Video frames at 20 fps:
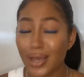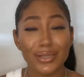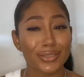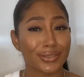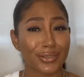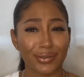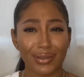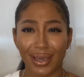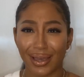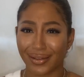
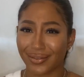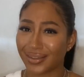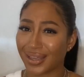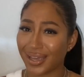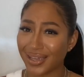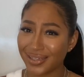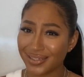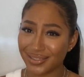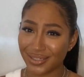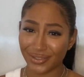So yeah,
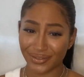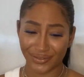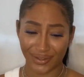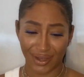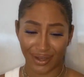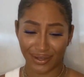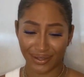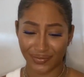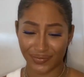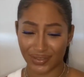that is a
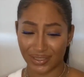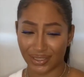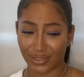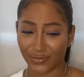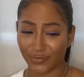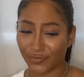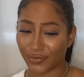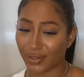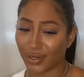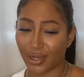lot of stuff
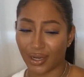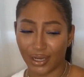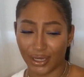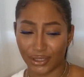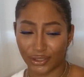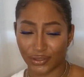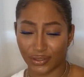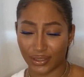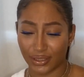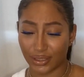for
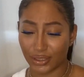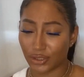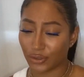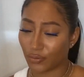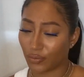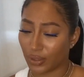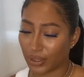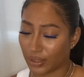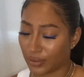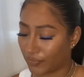
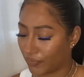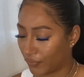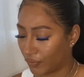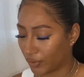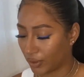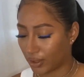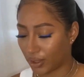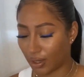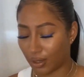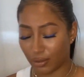
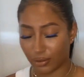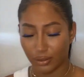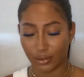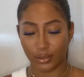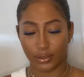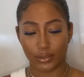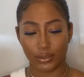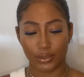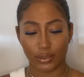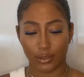
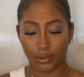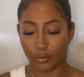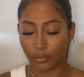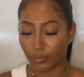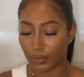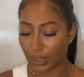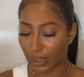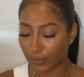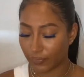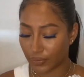$124. So
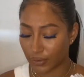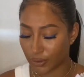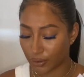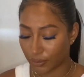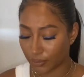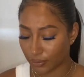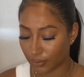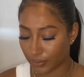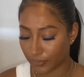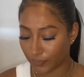we have a
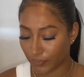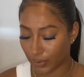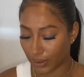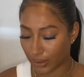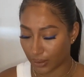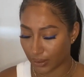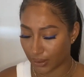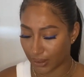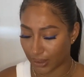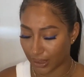total of
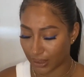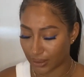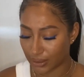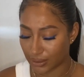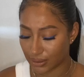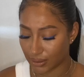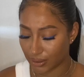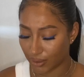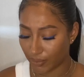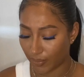what,
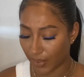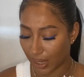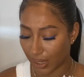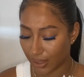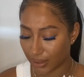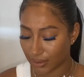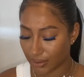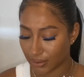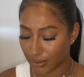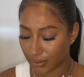19
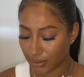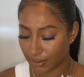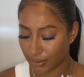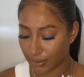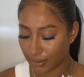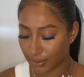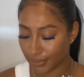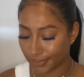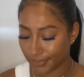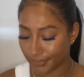masks?